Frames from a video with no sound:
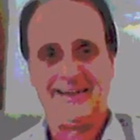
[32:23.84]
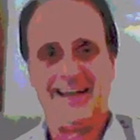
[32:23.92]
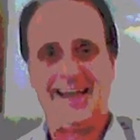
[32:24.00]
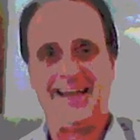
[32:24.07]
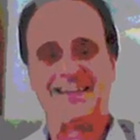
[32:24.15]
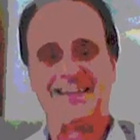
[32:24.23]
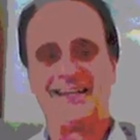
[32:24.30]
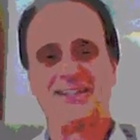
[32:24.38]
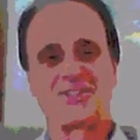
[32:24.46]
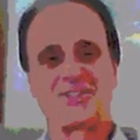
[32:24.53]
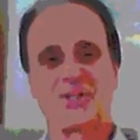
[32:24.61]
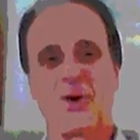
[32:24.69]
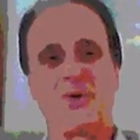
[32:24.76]
And
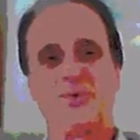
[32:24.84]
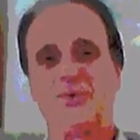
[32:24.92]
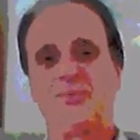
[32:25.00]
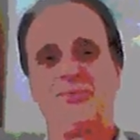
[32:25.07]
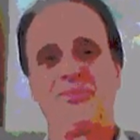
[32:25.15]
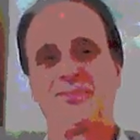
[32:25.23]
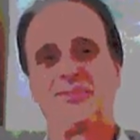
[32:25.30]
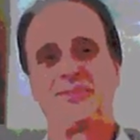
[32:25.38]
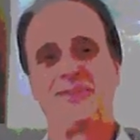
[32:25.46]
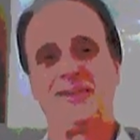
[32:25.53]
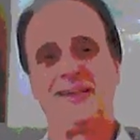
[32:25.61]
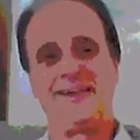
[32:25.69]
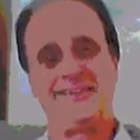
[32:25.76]
so
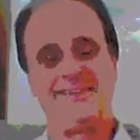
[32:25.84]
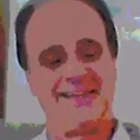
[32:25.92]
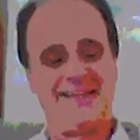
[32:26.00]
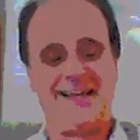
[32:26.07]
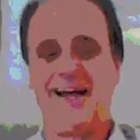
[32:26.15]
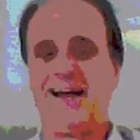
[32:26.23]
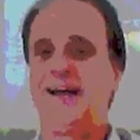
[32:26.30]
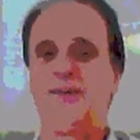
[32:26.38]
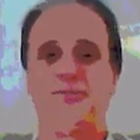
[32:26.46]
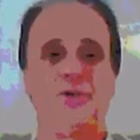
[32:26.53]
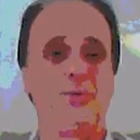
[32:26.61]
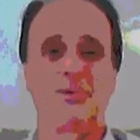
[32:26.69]
if you